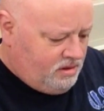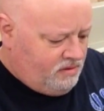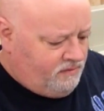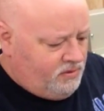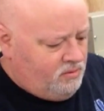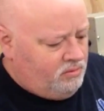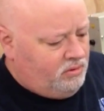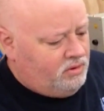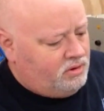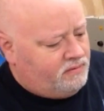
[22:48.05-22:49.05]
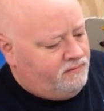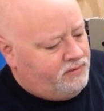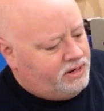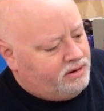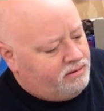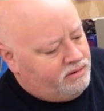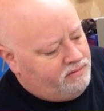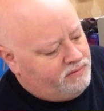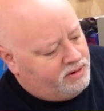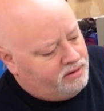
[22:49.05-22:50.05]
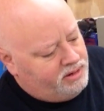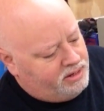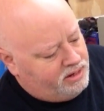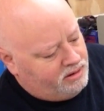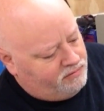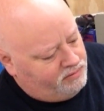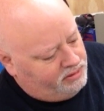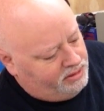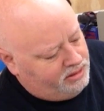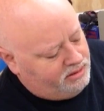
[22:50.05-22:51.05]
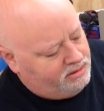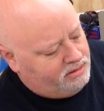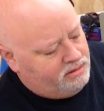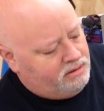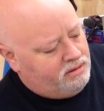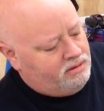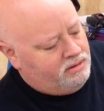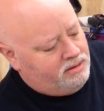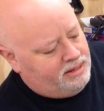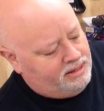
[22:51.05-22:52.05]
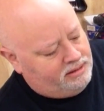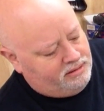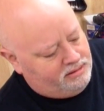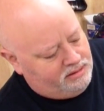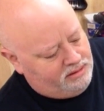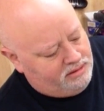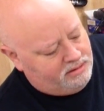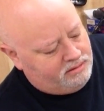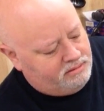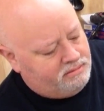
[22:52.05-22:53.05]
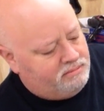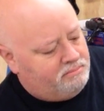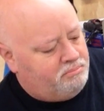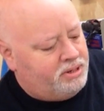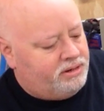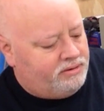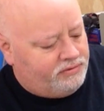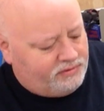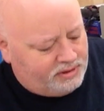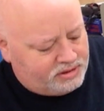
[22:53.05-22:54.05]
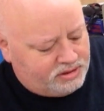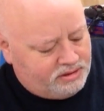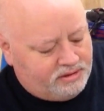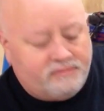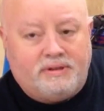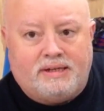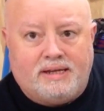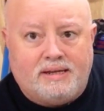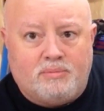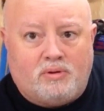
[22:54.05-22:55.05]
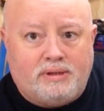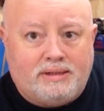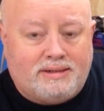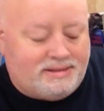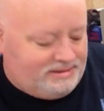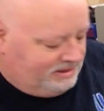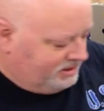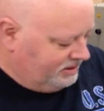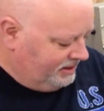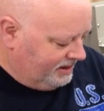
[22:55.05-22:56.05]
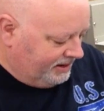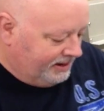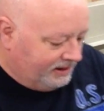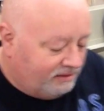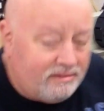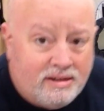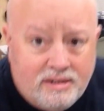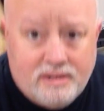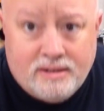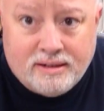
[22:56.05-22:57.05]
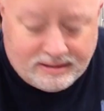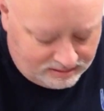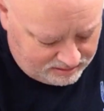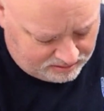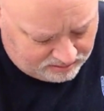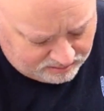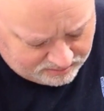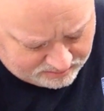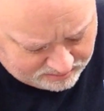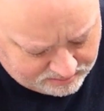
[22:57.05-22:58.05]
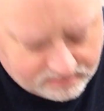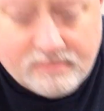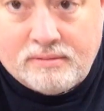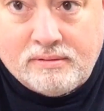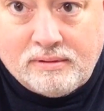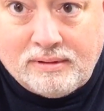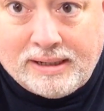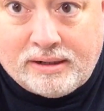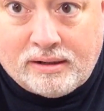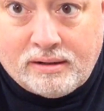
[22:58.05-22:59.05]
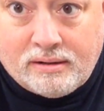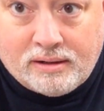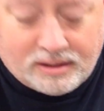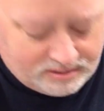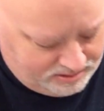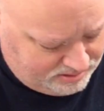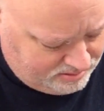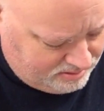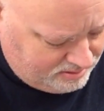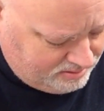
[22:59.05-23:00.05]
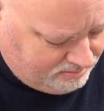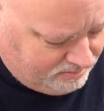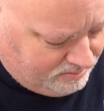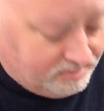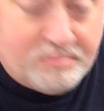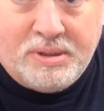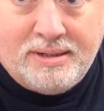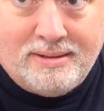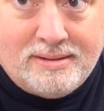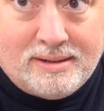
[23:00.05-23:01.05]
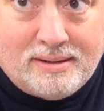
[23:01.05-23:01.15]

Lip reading: If you look very, very carefully at the barrel section of the cable, it does actually have a little letter on it, being